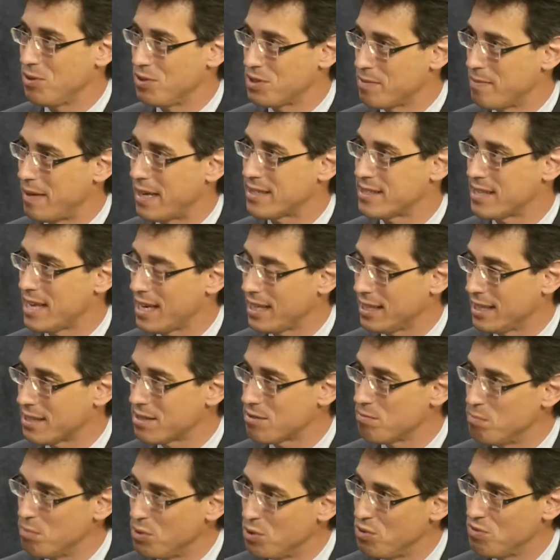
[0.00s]
It's about saying
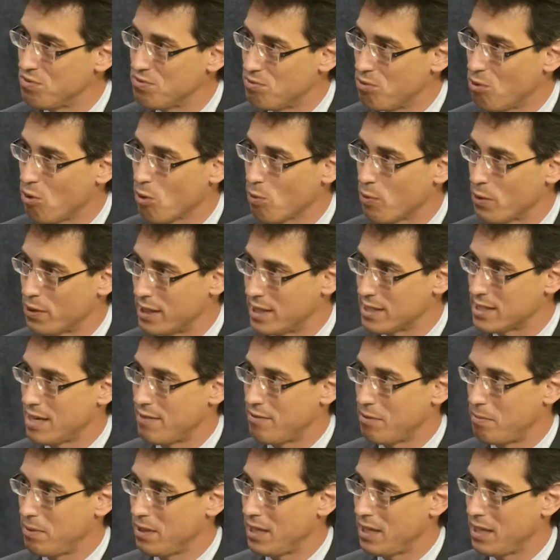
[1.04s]
let's move forward. Let's have a